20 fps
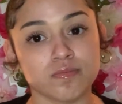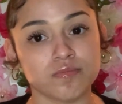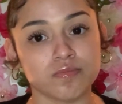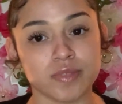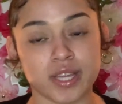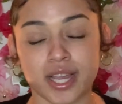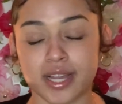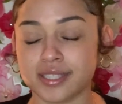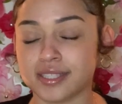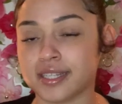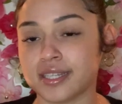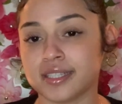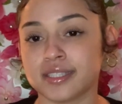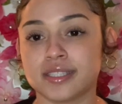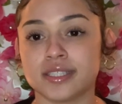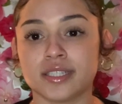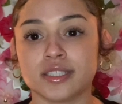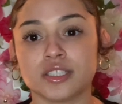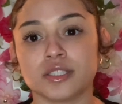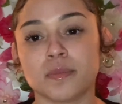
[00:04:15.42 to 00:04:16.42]
like I said,
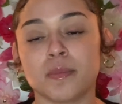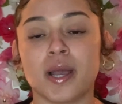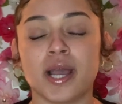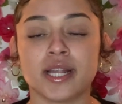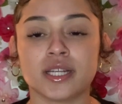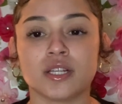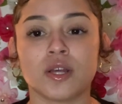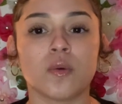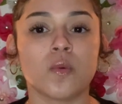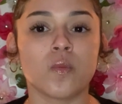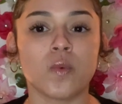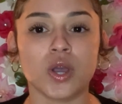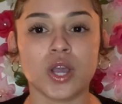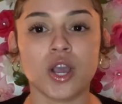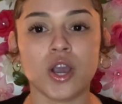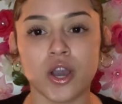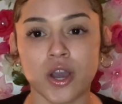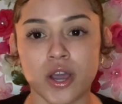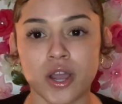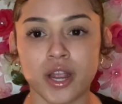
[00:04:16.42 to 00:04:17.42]
set your mind on one
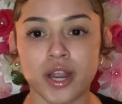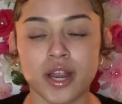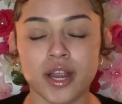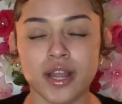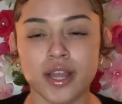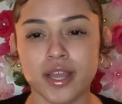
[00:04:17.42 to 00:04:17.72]
car